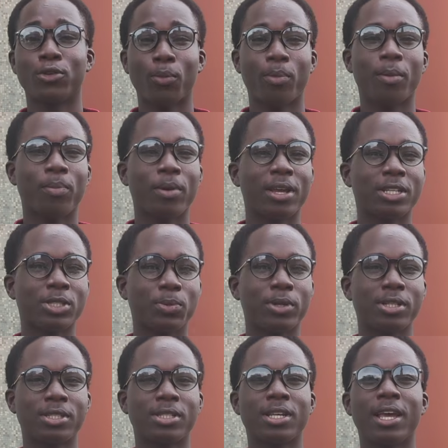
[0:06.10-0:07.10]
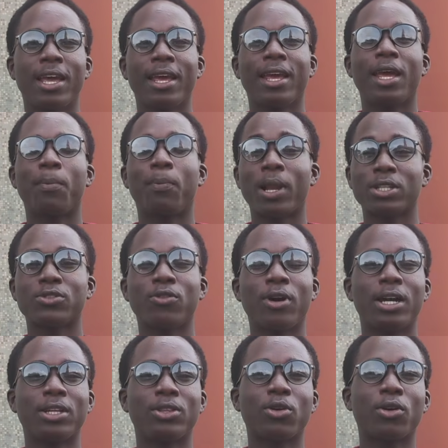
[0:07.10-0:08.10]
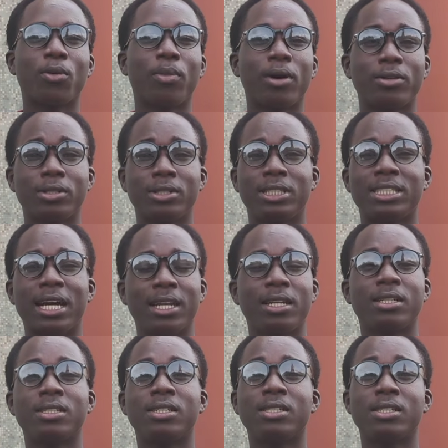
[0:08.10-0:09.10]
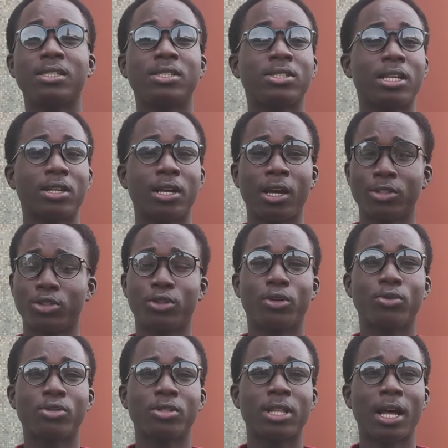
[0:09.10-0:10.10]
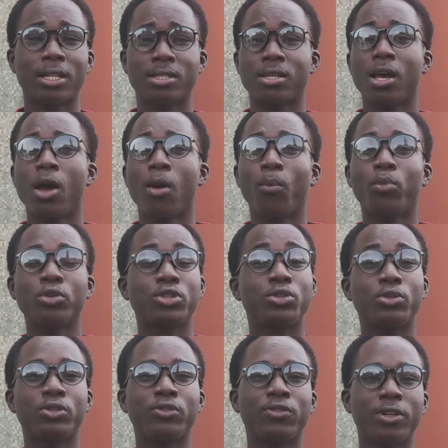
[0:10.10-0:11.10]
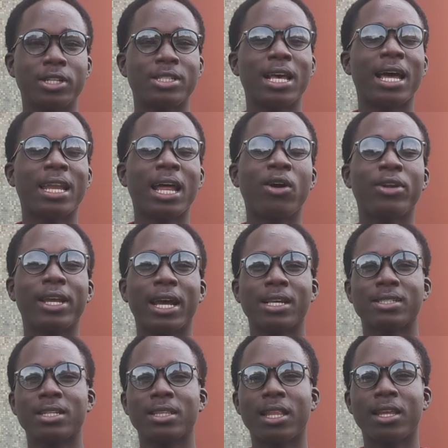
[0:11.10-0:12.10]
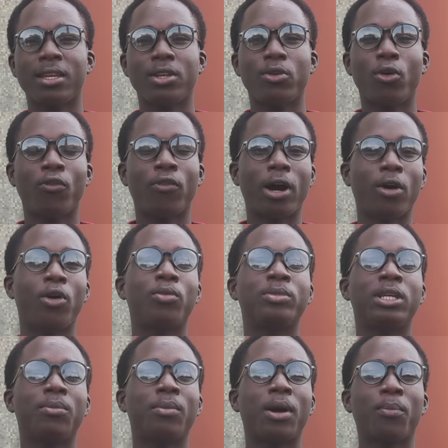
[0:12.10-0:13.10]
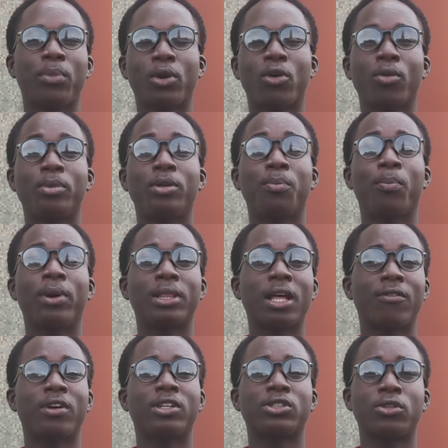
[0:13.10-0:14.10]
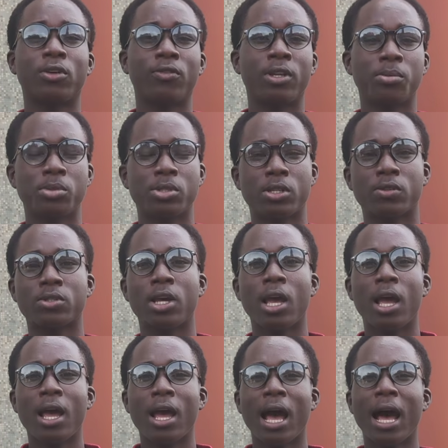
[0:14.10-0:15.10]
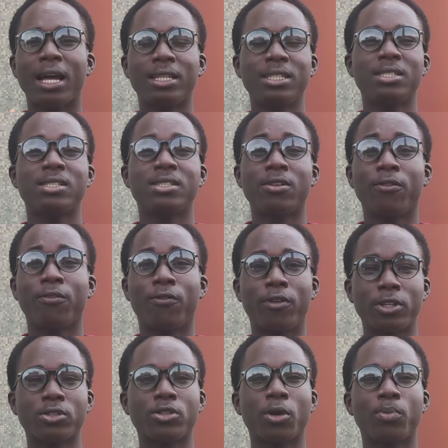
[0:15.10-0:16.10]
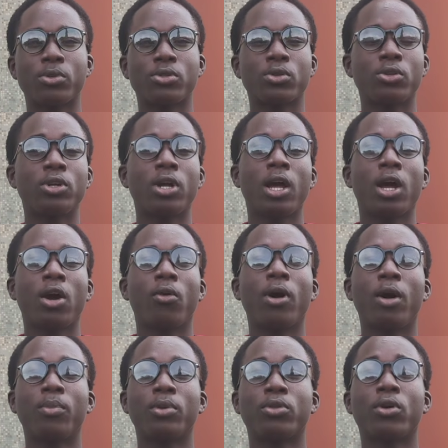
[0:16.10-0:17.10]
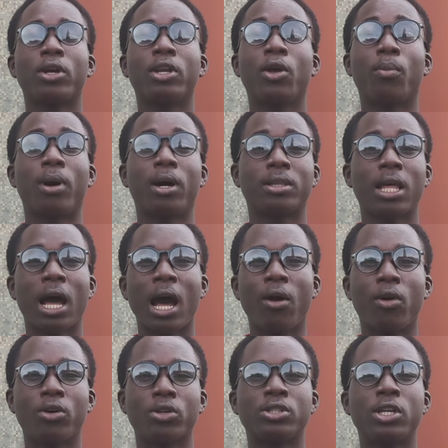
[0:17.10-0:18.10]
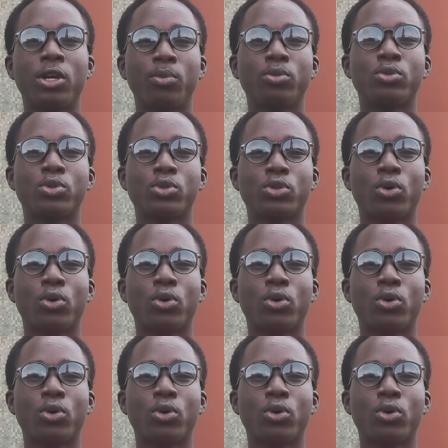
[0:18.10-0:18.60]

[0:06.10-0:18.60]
Dr. Pepe Explains, a platform where I talk about the challenges and struggles that most youth face and how they can certainly overcome them and become the better version of themselves. And this is the first episode where I'll be talking about how I was able to